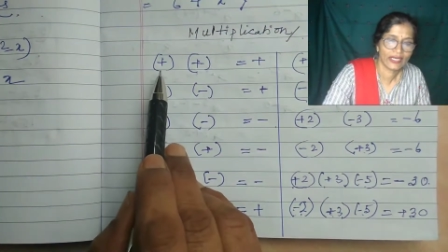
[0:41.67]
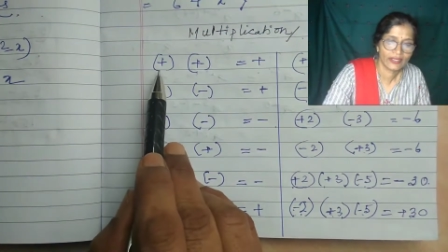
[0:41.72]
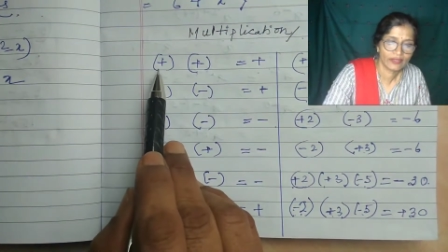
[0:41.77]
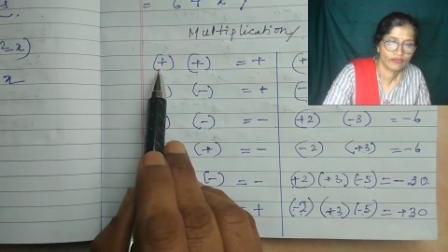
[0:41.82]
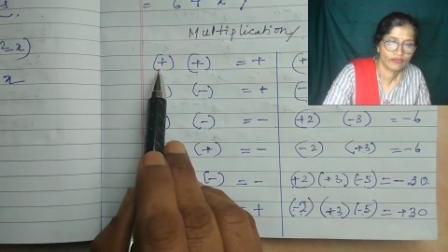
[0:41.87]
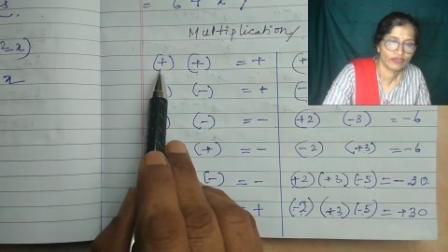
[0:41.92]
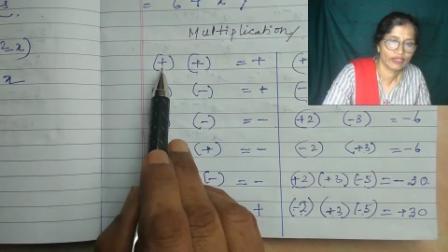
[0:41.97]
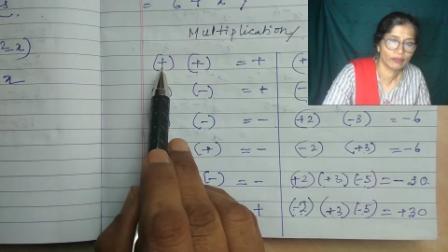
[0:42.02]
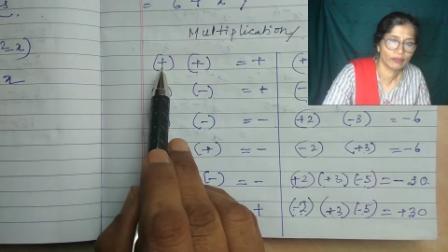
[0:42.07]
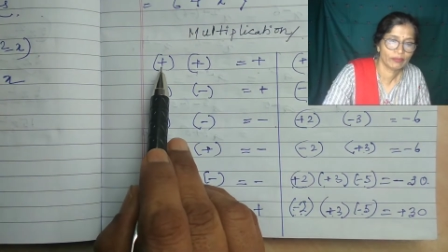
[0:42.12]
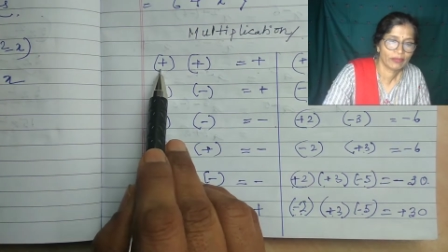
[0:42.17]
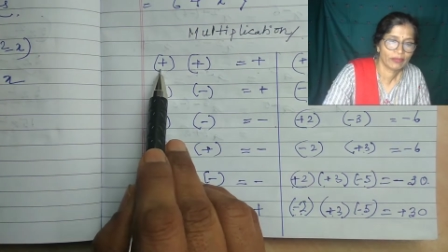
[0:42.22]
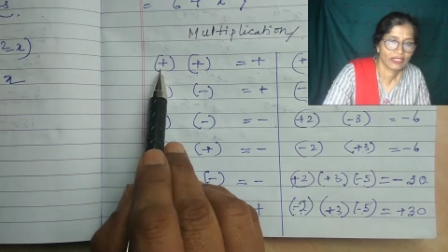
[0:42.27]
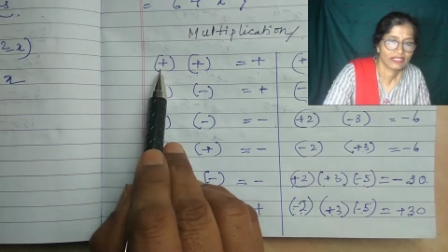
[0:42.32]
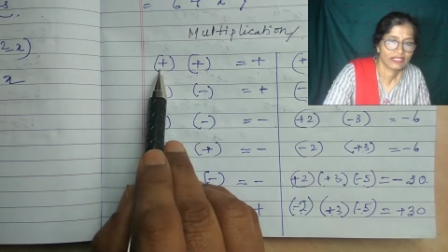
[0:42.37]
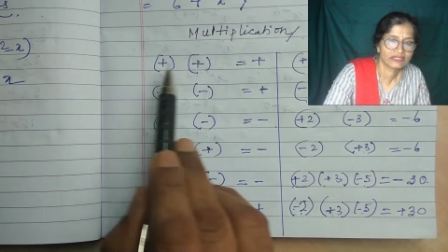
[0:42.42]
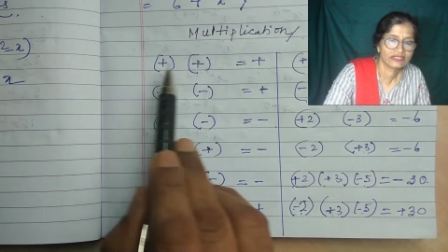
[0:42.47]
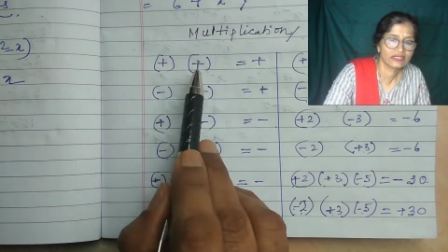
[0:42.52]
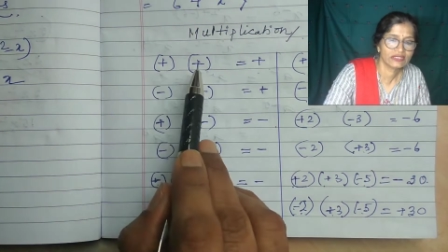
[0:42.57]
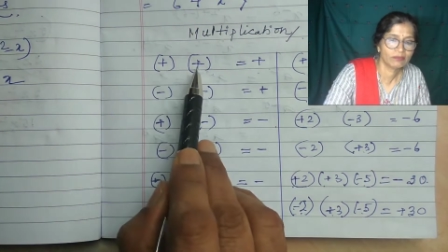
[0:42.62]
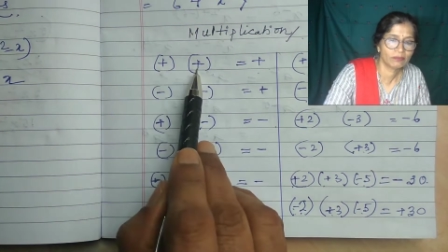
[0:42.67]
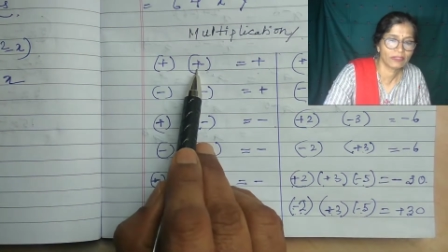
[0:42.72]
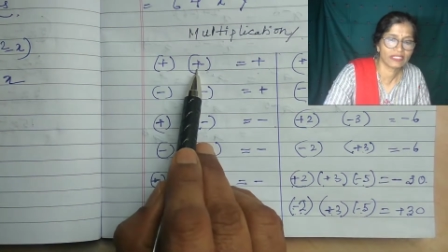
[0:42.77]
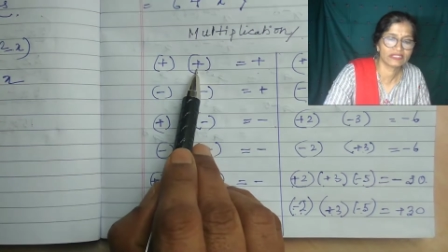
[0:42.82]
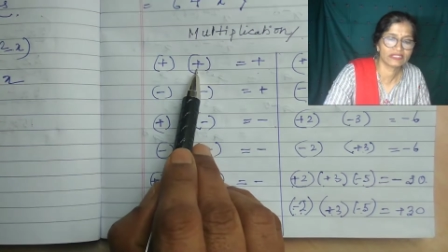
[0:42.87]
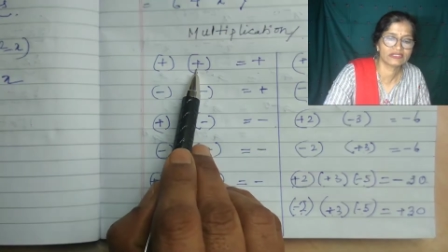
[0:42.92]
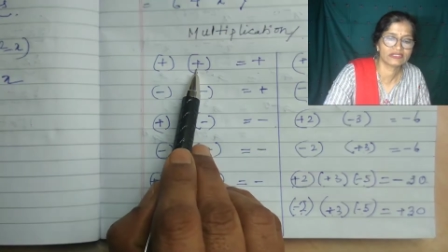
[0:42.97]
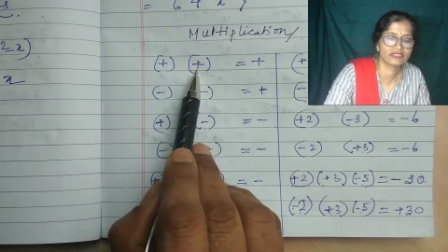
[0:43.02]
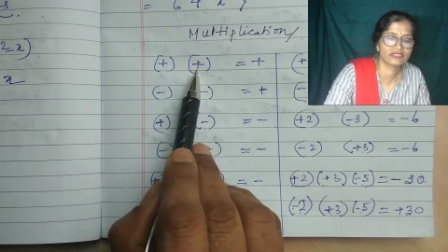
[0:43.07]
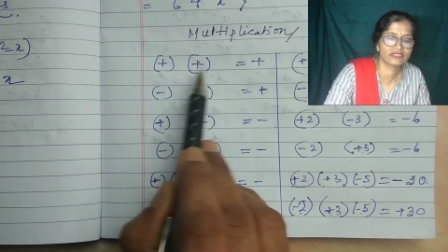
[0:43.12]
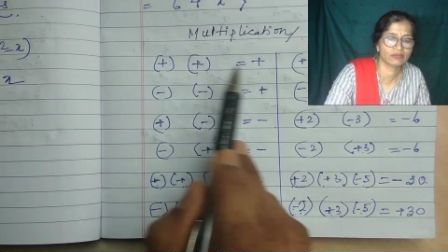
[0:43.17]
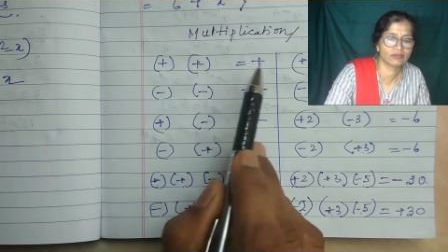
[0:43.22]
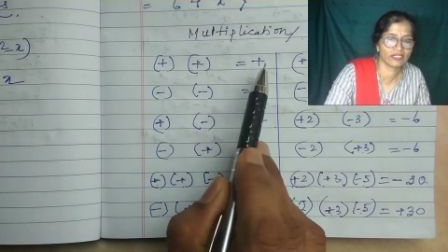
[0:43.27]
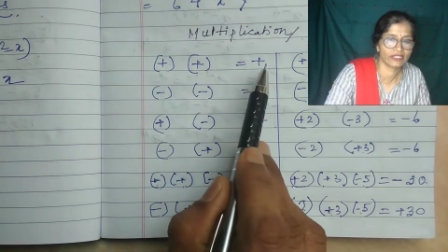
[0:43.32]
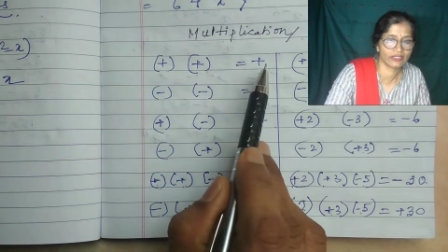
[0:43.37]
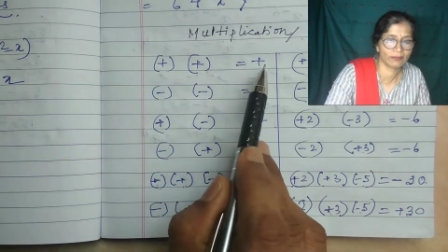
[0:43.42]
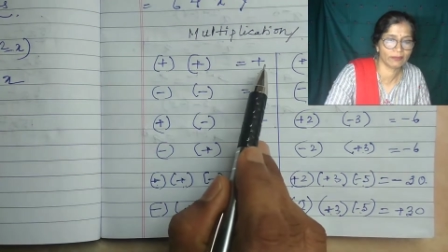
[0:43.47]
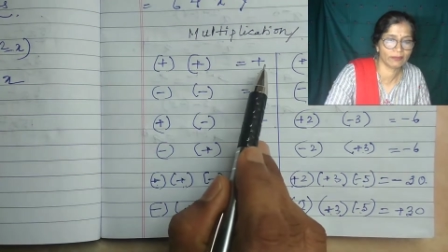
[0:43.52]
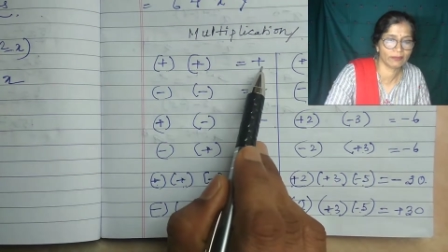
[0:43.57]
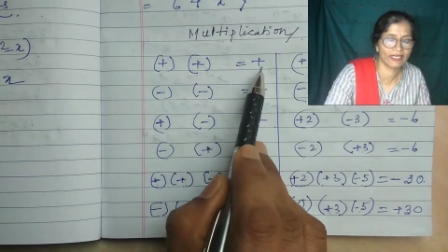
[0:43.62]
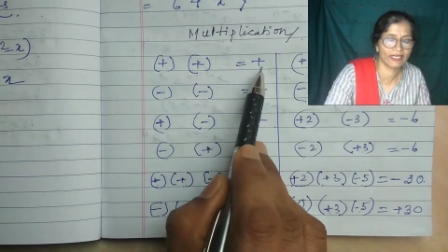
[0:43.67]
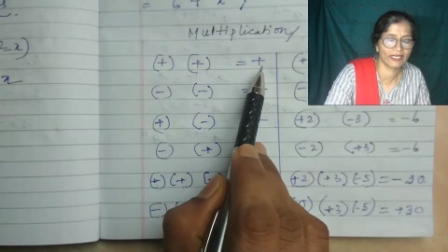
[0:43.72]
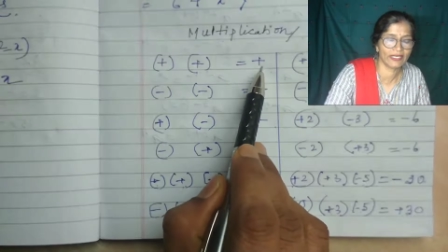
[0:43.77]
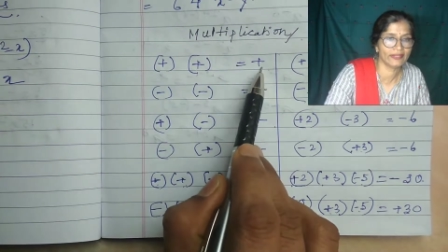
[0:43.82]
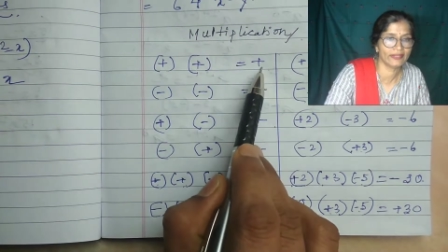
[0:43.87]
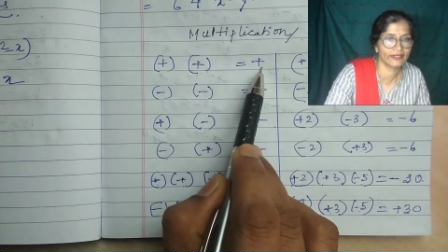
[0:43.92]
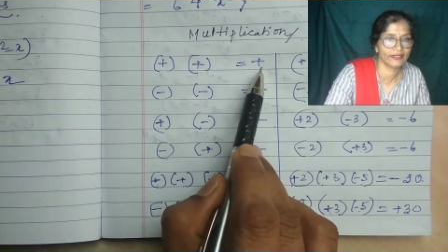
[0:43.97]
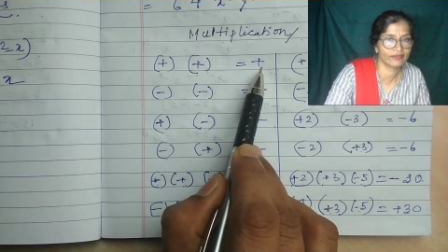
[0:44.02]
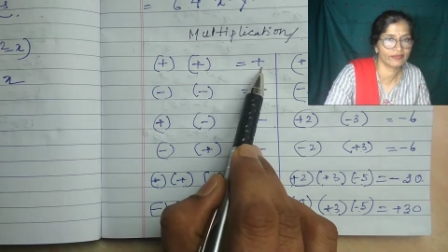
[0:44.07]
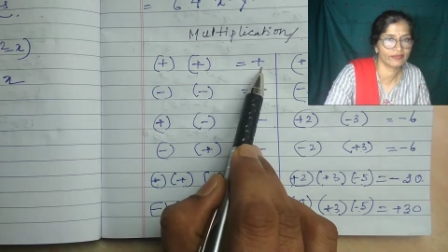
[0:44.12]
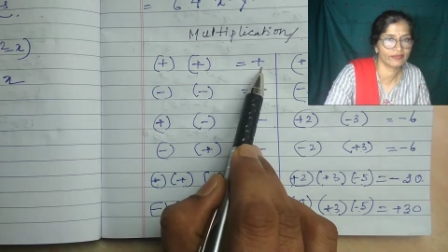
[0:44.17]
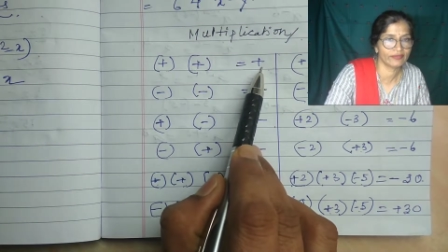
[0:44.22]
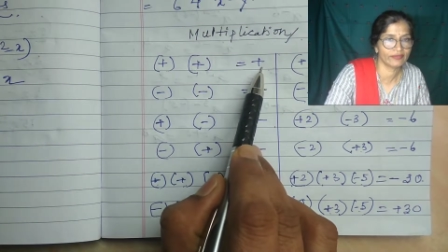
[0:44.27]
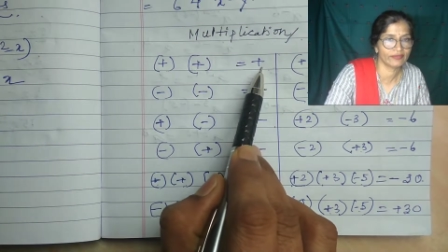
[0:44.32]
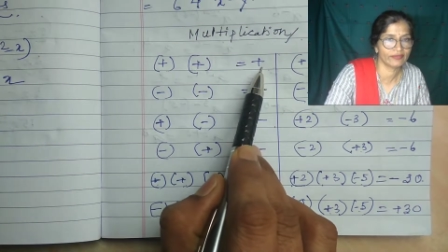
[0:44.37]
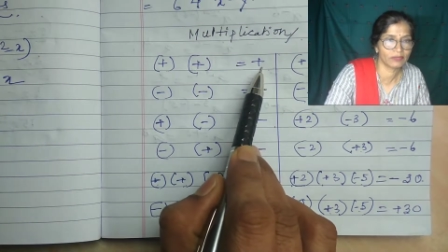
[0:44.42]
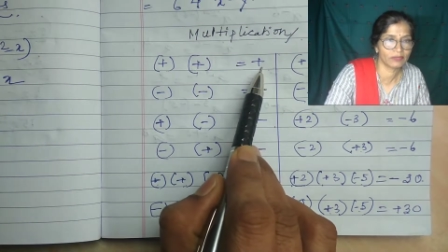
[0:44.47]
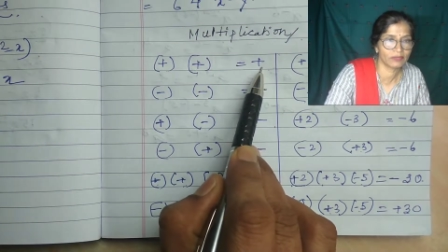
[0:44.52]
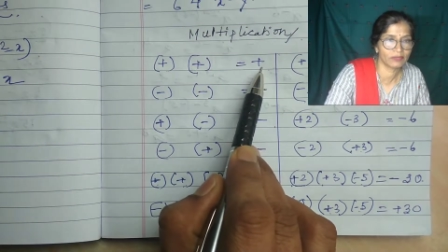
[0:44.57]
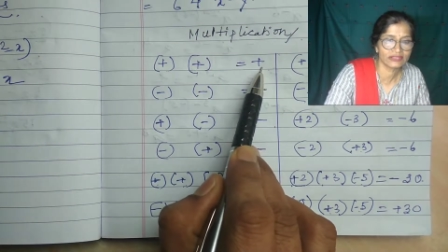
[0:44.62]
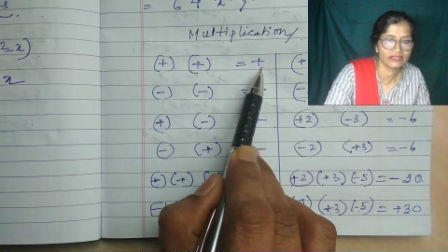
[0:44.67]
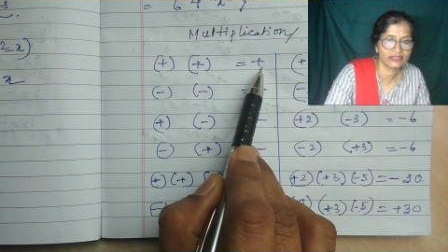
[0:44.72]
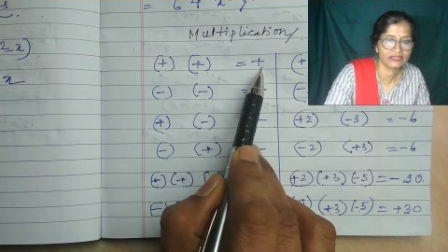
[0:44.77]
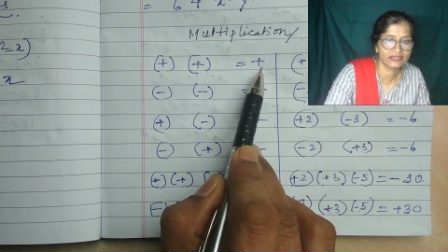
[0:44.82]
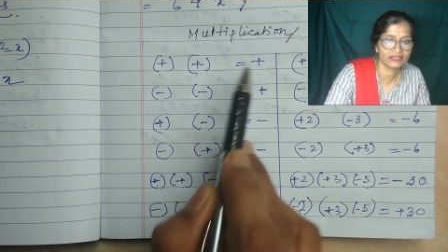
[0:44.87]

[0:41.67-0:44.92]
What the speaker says: when plus and plus is multiplied, then it is plus.